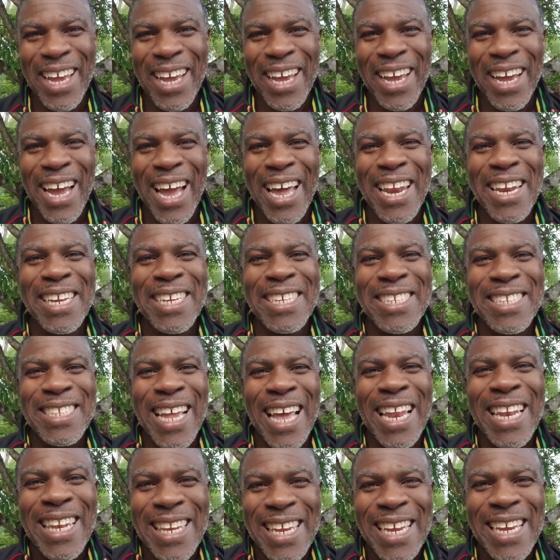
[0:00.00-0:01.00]
and the
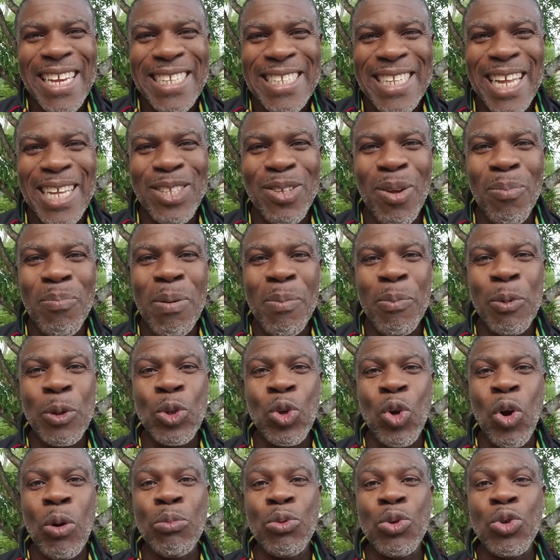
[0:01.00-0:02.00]
sad thing is that some people used
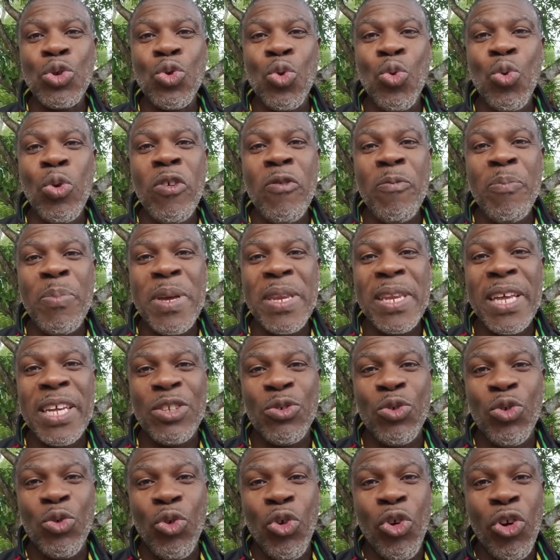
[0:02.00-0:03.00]
to come to school with penis
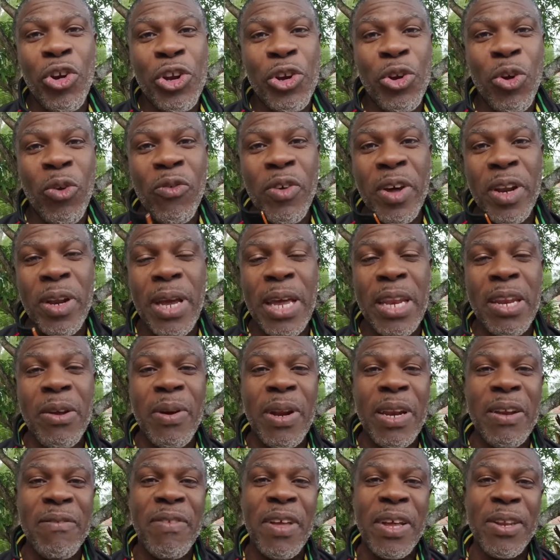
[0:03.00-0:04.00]
running over. anyway,
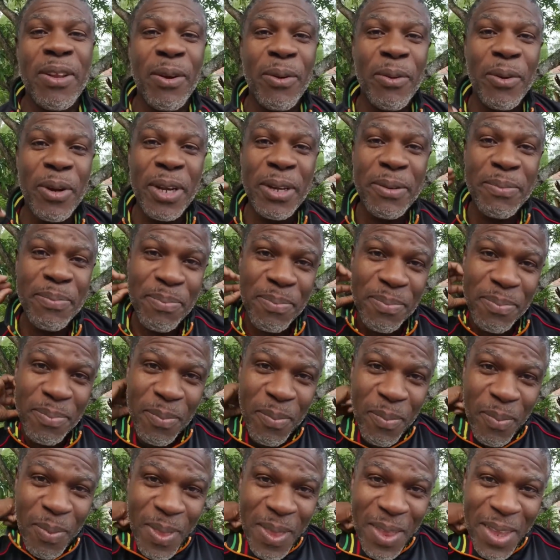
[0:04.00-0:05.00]
leave that alone, eh?
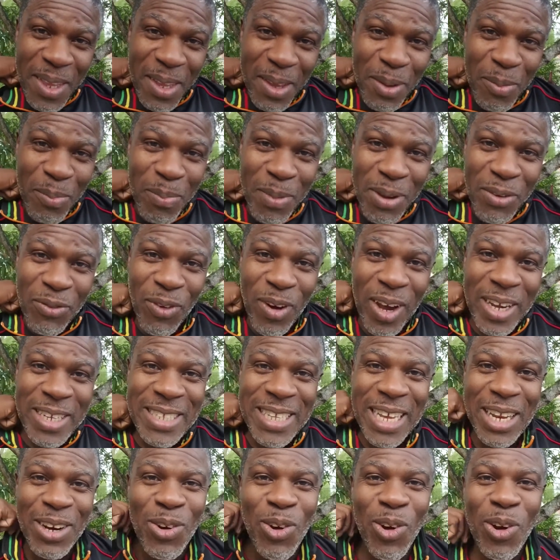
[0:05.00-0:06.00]
Before I
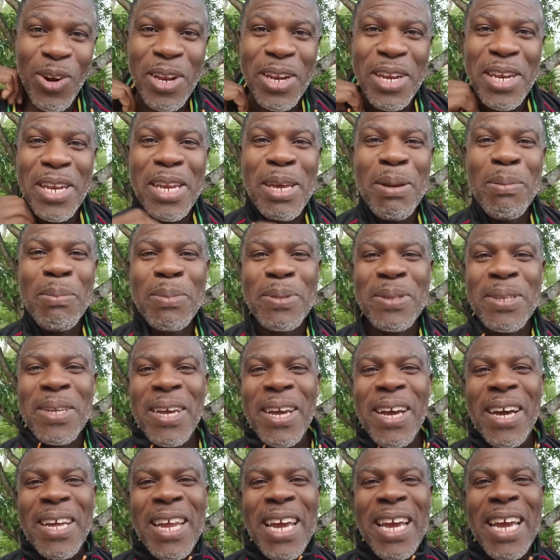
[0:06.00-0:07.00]
start calling names
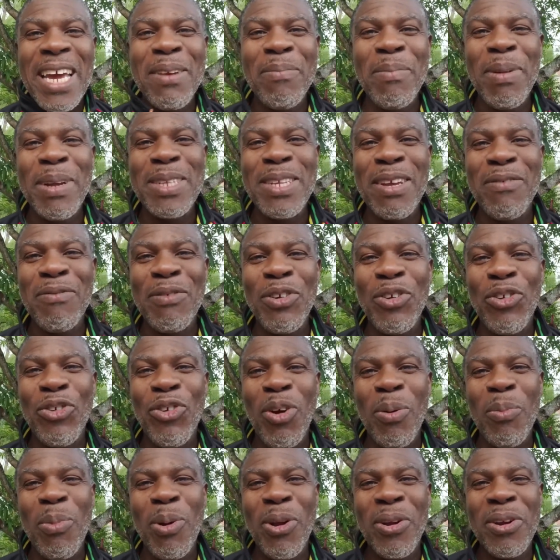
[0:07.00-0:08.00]
here eh, and I get myself in
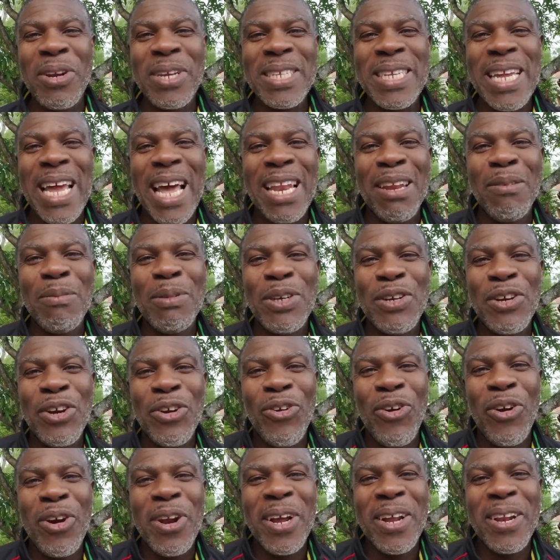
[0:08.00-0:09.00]
trouble on this Calibishie
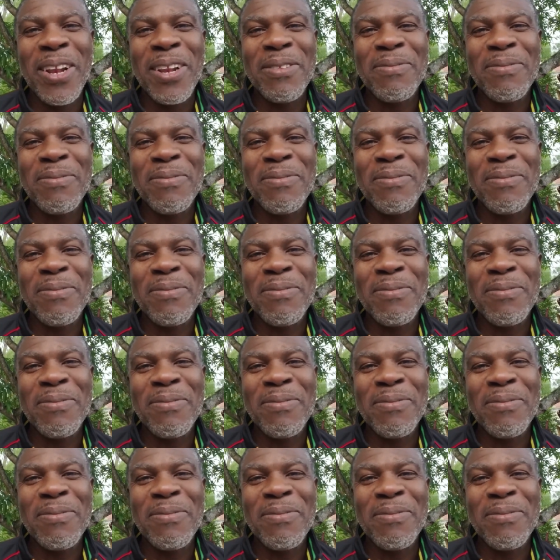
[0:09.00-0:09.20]
Chronicle